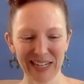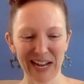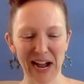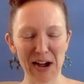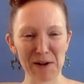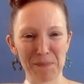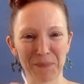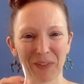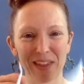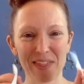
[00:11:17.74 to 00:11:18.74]

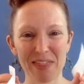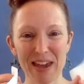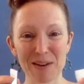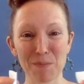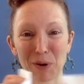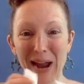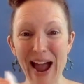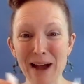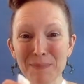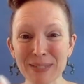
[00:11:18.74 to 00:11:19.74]
then
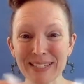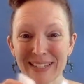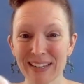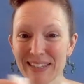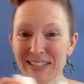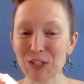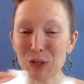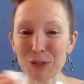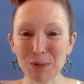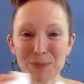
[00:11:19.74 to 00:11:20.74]
perhaps the
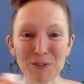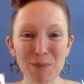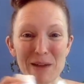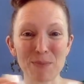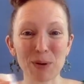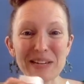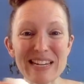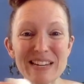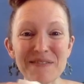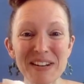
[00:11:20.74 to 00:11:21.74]
2 strips of paper
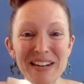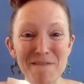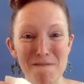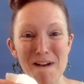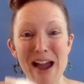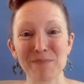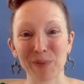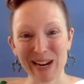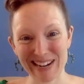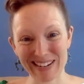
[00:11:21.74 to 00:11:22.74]
even
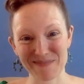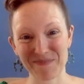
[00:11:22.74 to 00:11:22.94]
vibrated.